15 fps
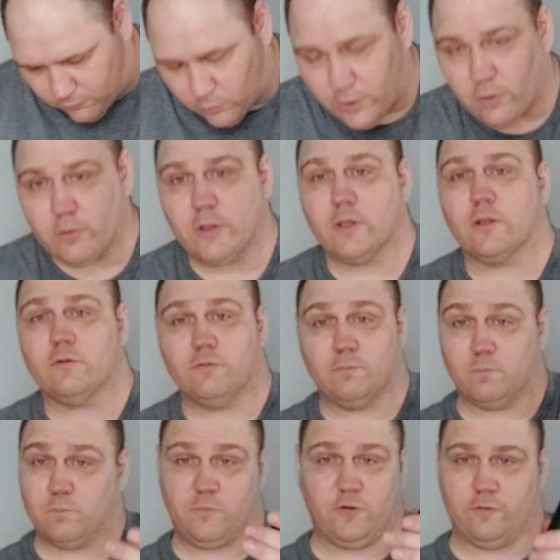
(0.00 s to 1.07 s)
of welding.
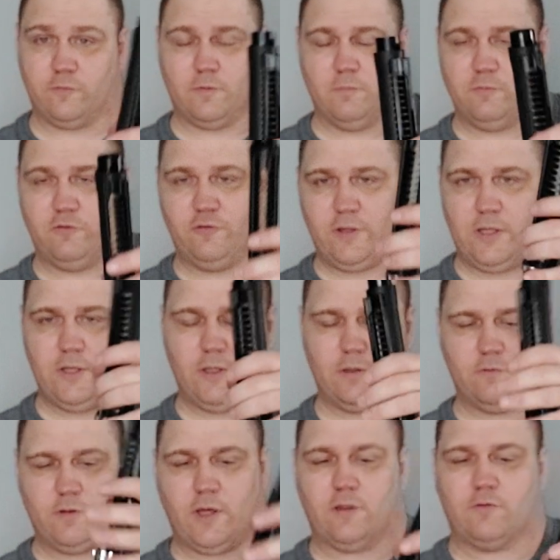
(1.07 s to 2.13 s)
Just the machining
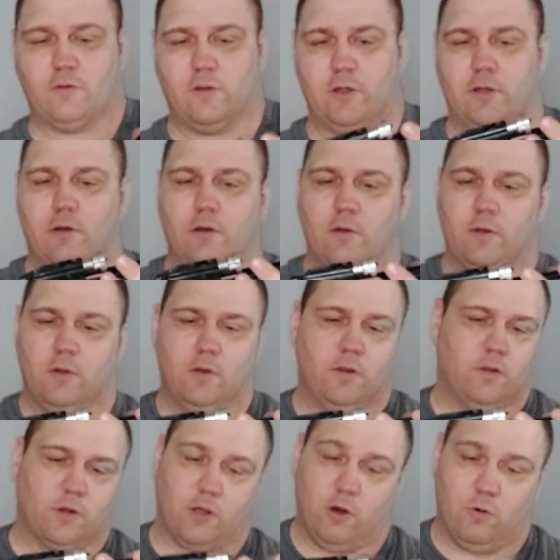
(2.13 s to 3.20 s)
is excellent.
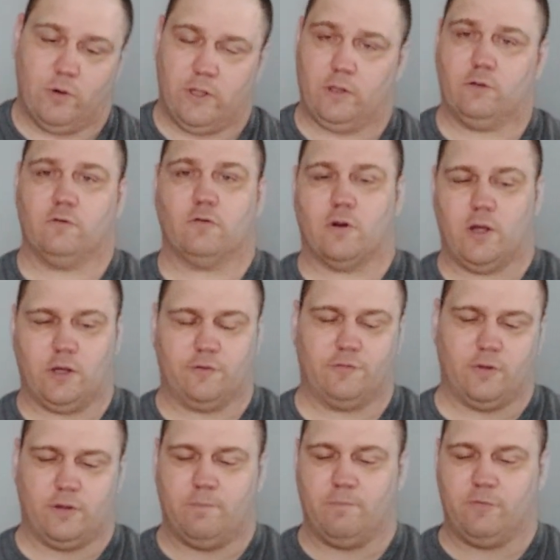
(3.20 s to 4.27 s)
The coatings are
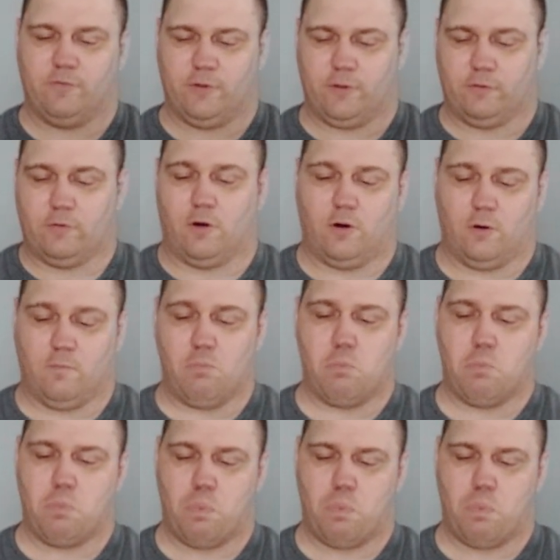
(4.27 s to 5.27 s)
excellent. This thing's all,